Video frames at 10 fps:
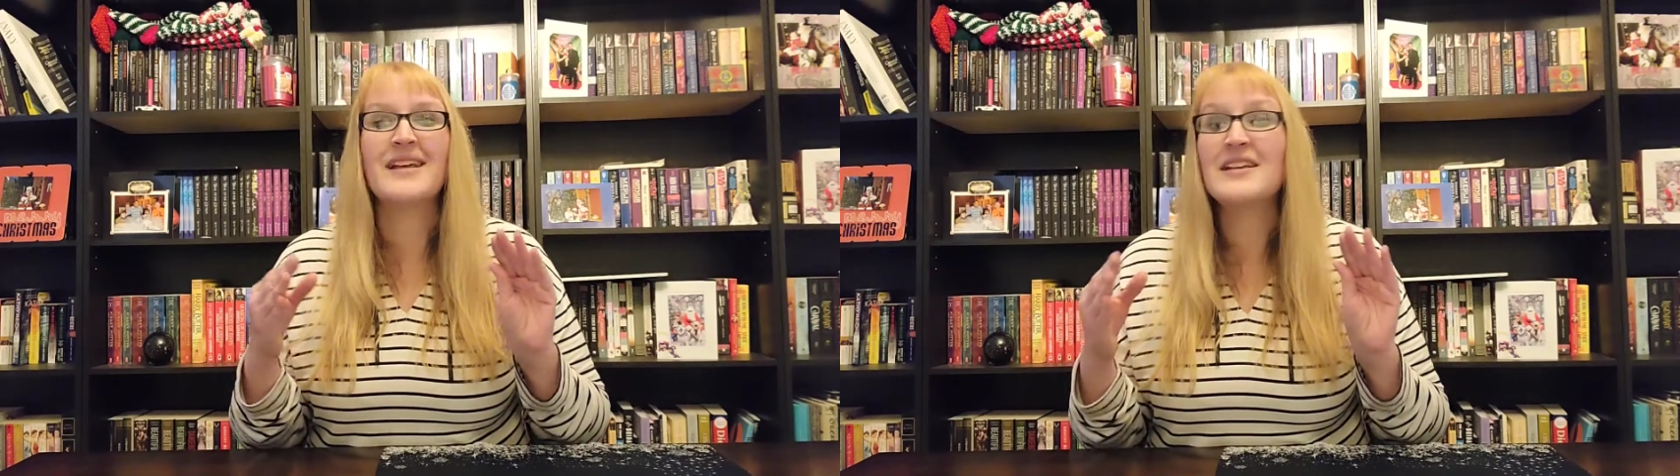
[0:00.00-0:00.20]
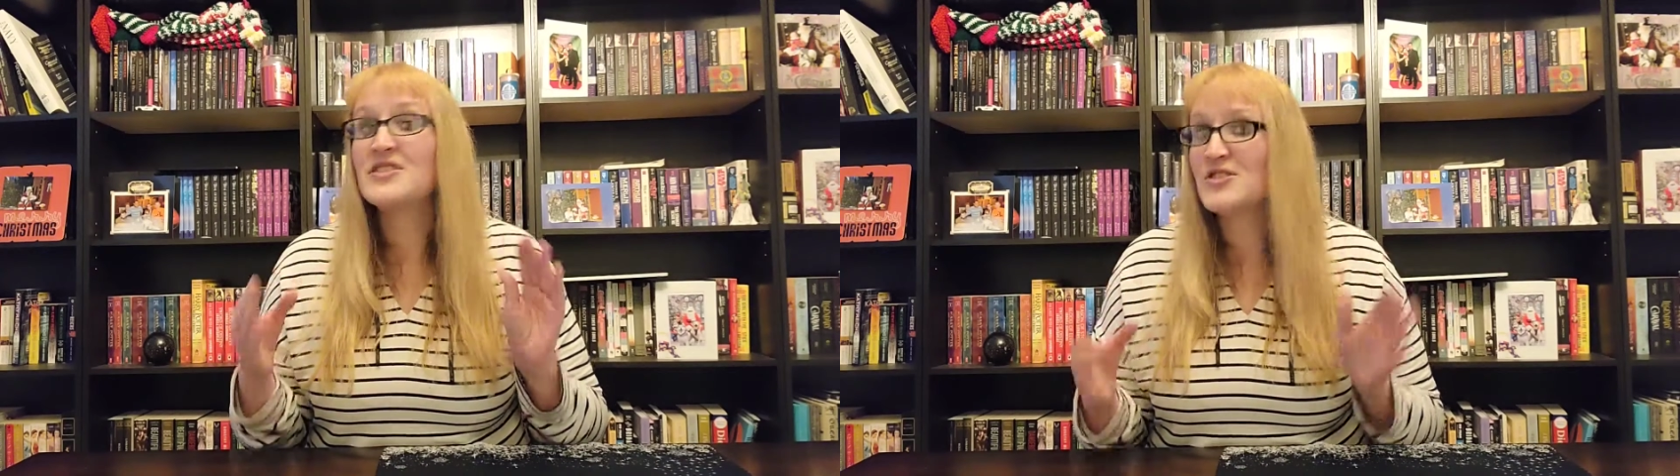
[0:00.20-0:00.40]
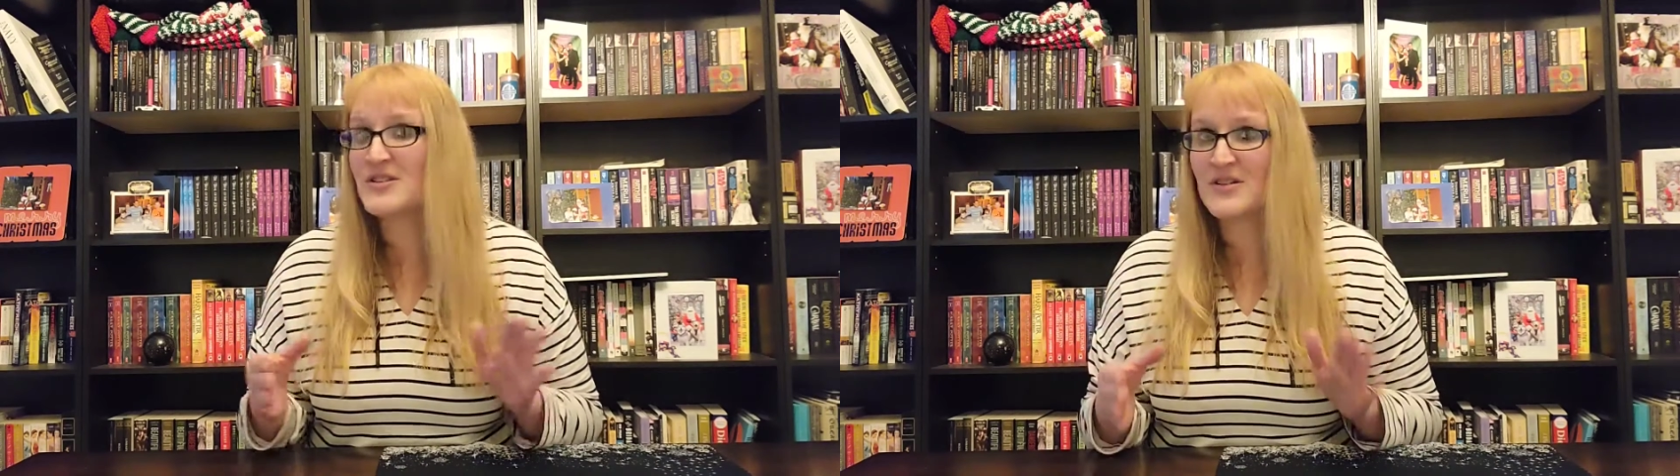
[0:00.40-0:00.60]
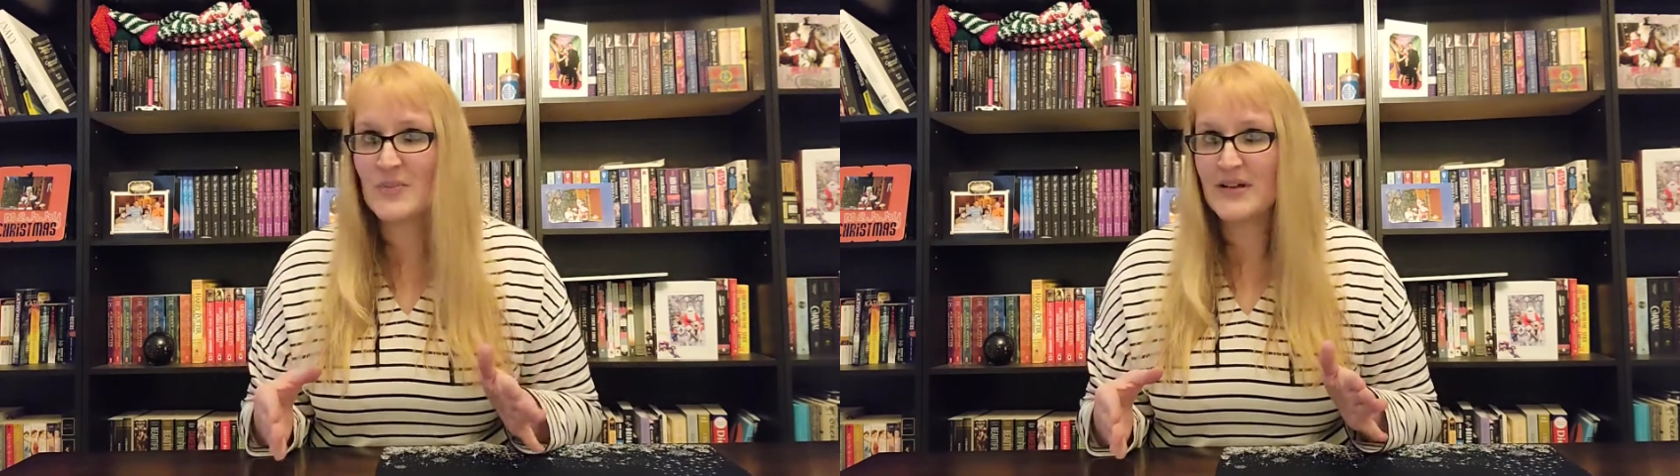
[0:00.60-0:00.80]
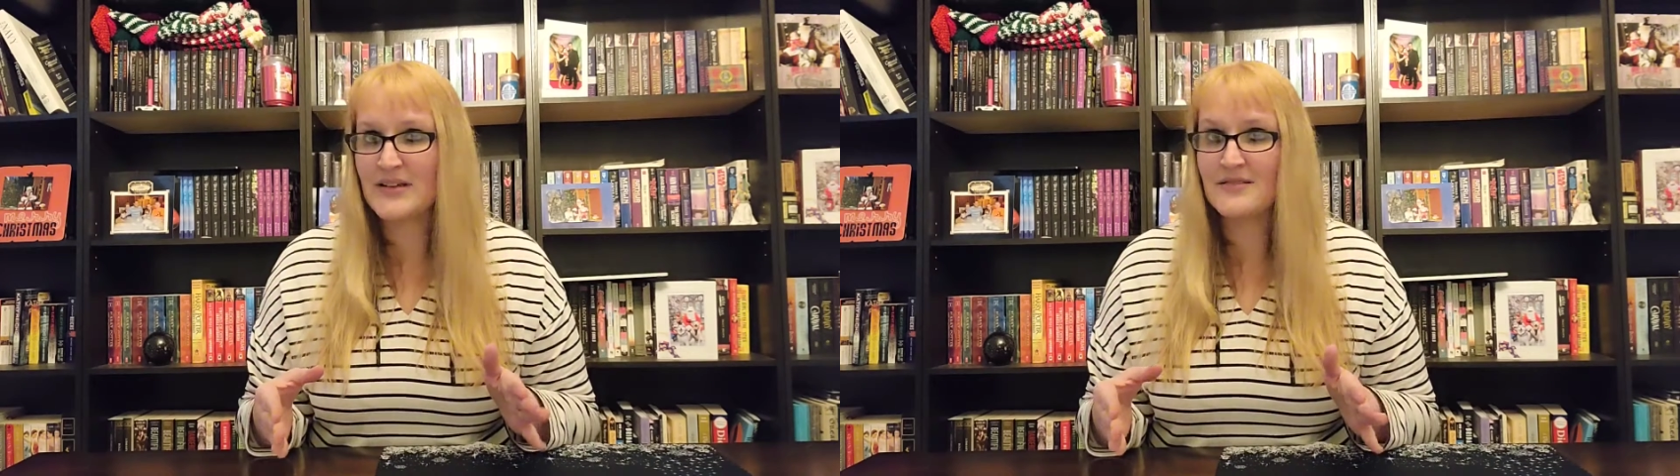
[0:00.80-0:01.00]
it's just
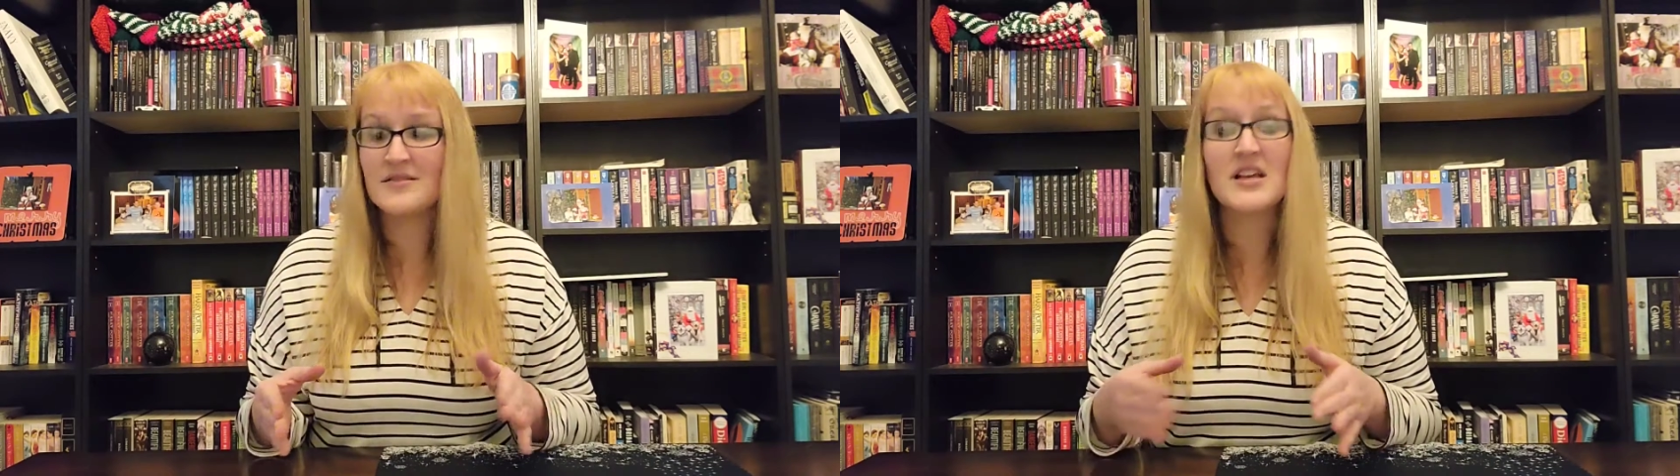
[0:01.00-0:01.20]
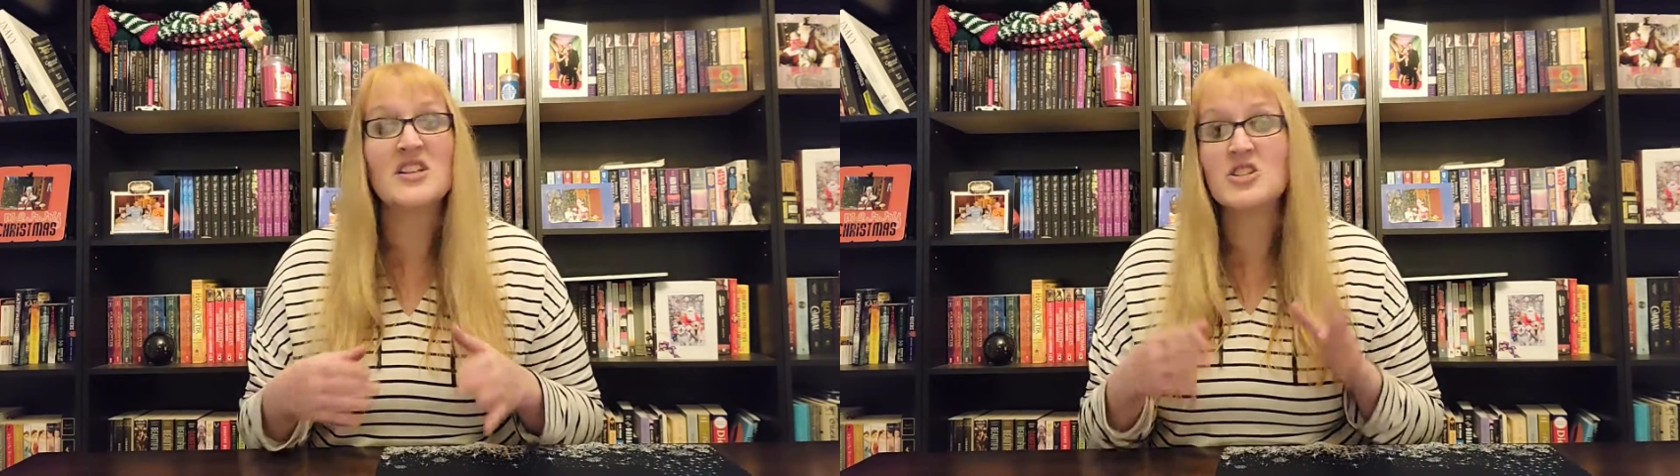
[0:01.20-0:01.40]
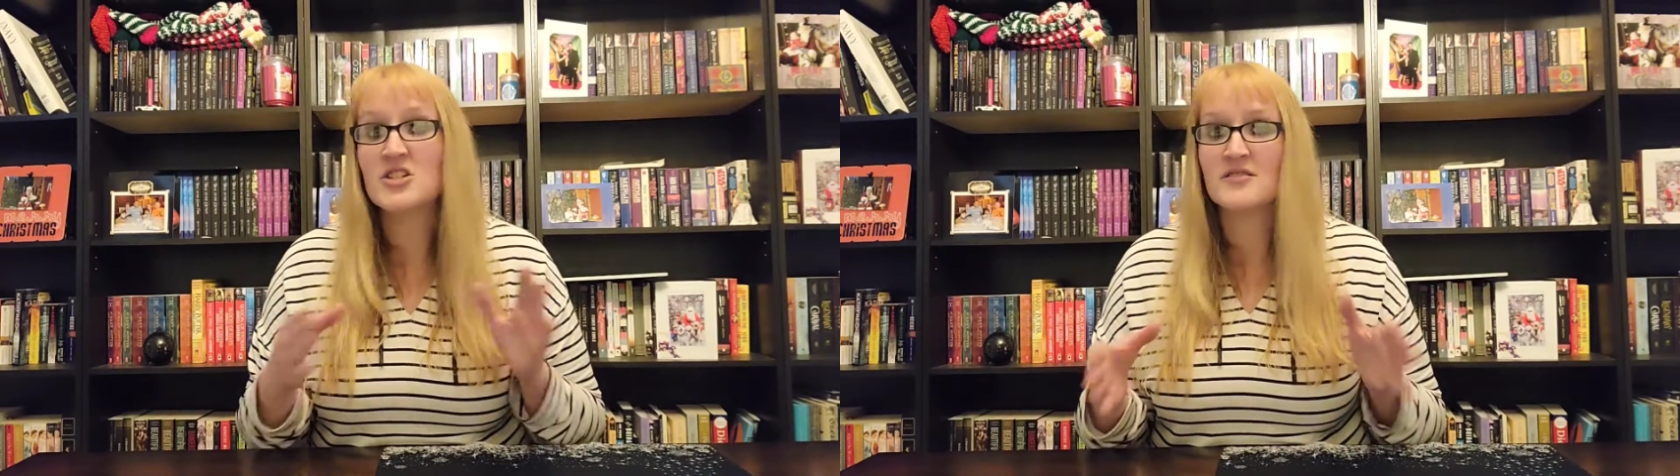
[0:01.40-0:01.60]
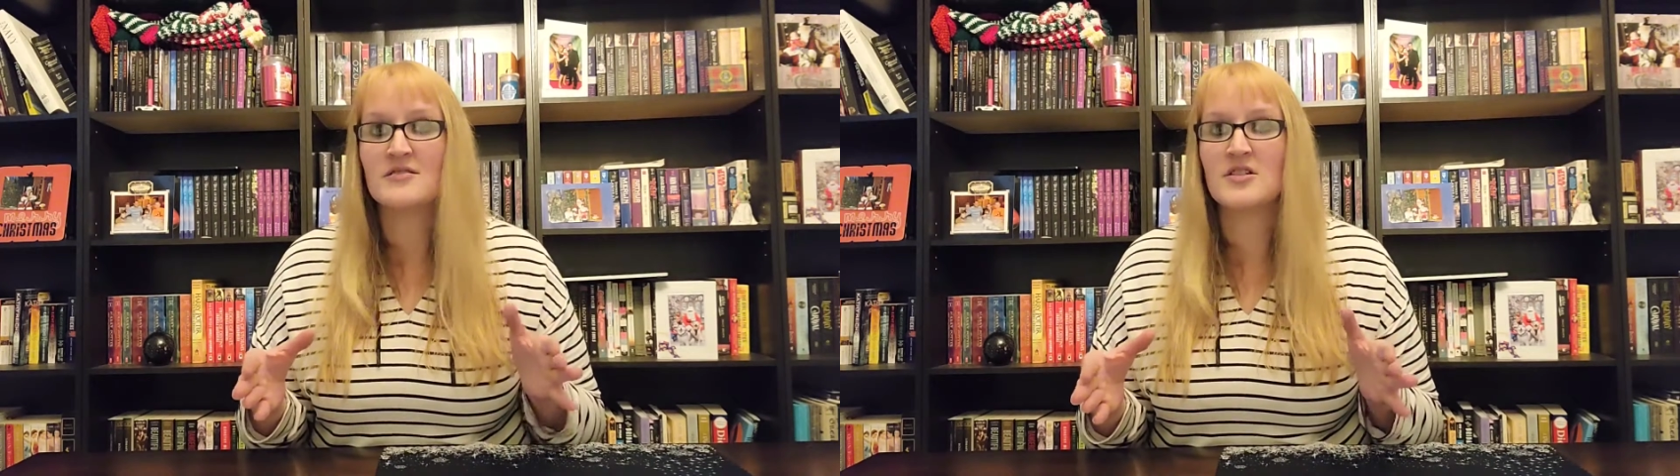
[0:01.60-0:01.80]
opinions, it's just